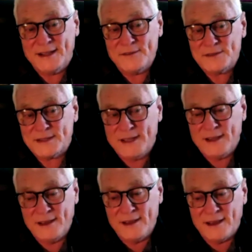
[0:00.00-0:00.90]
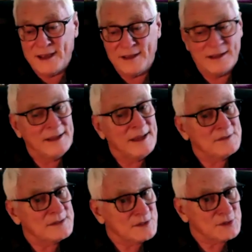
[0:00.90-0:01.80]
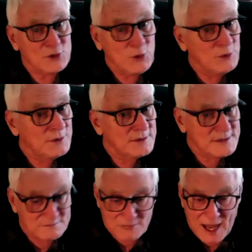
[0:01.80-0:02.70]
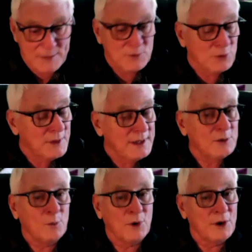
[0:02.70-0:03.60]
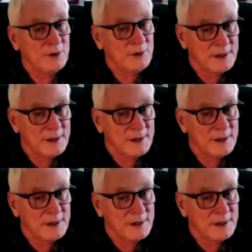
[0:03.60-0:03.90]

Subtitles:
gives the students time to read the word,